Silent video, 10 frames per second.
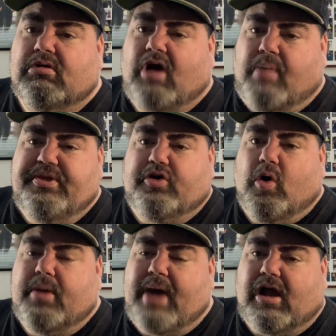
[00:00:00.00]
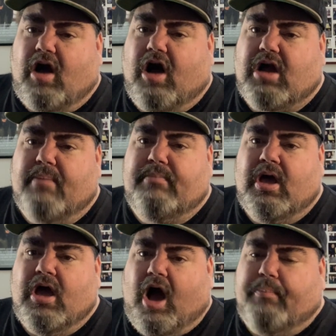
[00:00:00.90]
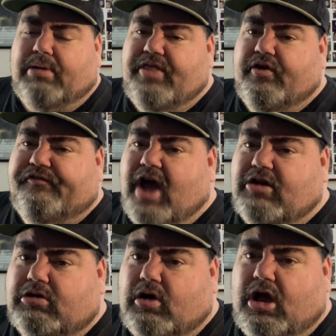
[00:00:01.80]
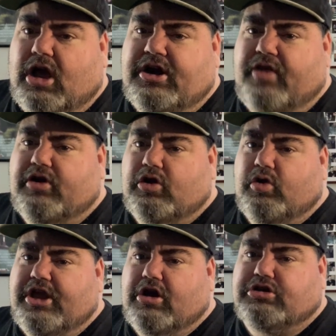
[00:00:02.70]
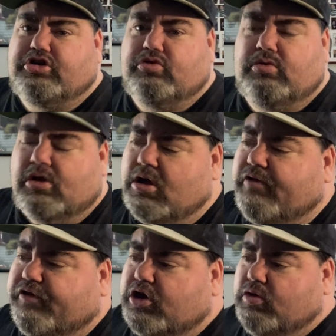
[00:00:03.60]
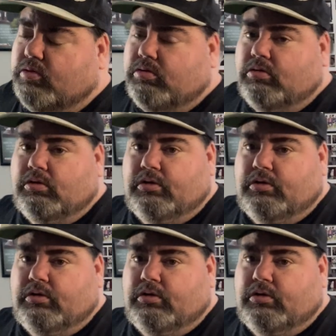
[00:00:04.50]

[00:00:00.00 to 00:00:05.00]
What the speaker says: I'll be the quarterback. I'll play the final another year or two for you.